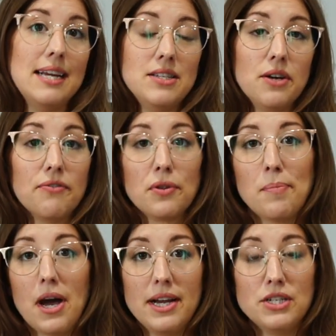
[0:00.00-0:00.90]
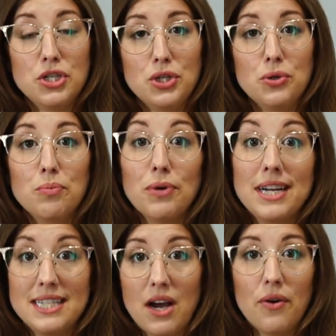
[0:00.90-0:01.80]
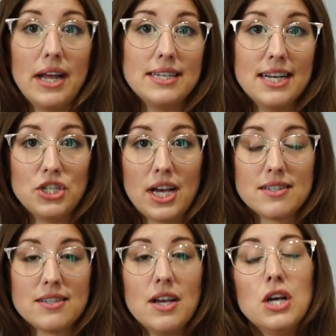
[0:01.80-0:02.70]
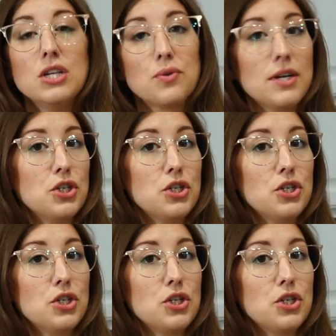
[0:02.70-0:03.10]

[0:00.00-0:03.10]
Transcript: easier for the body to break down and digest. So I